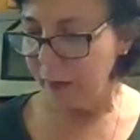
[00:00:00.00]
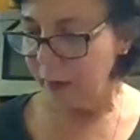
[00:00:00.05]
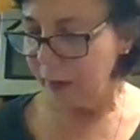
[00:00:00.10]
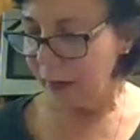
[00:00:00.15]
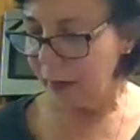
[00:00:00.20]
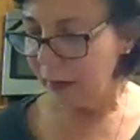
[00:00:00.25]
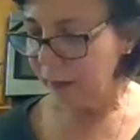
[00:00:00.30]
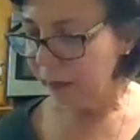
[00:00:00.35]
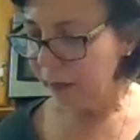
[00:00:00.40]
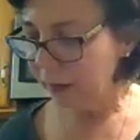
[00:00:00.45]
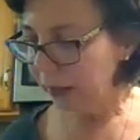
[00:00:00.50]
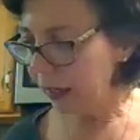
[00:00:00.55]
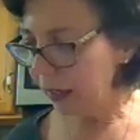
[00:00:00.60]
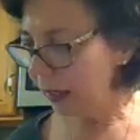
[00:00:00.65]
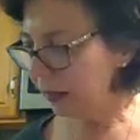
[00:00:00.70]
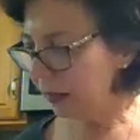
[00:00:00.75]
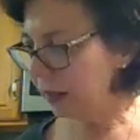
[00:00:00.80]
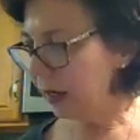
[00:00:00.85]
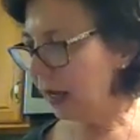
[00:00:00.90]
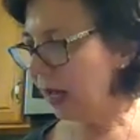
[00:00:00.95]
And
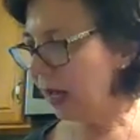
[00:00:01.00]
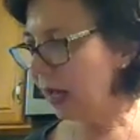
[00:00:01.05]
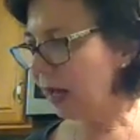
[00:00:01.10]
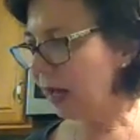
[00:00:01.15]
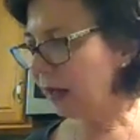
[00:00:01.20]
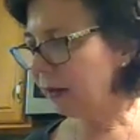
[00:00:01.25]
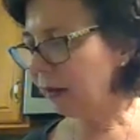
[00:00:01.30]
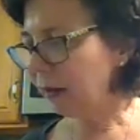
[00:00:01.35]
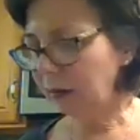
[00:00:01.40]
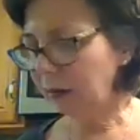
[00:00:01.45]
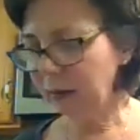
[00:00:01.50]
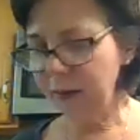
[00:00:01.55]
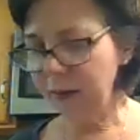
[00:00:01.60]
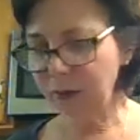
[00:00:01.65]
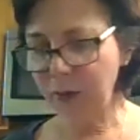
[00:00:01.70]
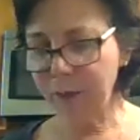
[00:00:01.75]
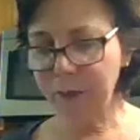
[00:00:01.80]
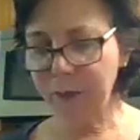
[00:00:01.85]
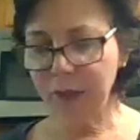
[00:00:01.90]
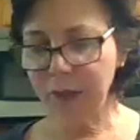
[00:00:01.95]
then add a
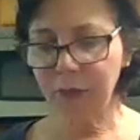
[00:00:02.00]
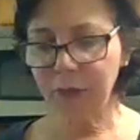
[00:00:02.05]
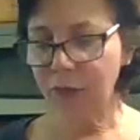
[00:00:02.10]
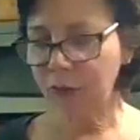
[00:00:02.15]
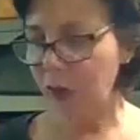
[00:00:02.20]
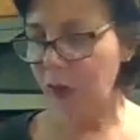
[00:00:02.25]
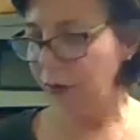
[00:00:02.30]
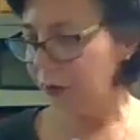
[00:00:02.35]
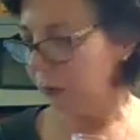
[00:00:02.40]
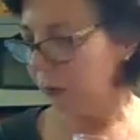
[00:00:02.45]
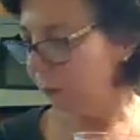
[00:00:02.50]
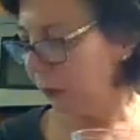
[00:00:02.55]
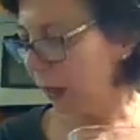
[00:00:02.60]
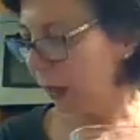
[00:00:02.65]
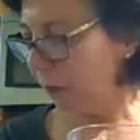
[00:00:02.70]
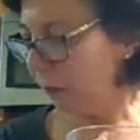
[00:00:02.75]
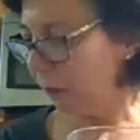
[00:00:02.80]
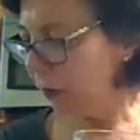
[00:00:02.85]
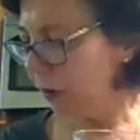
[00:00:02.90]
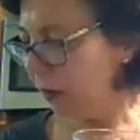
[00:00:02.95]
little bit of salt and
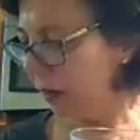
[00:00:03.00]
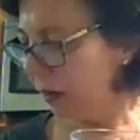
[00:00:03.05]
pepper.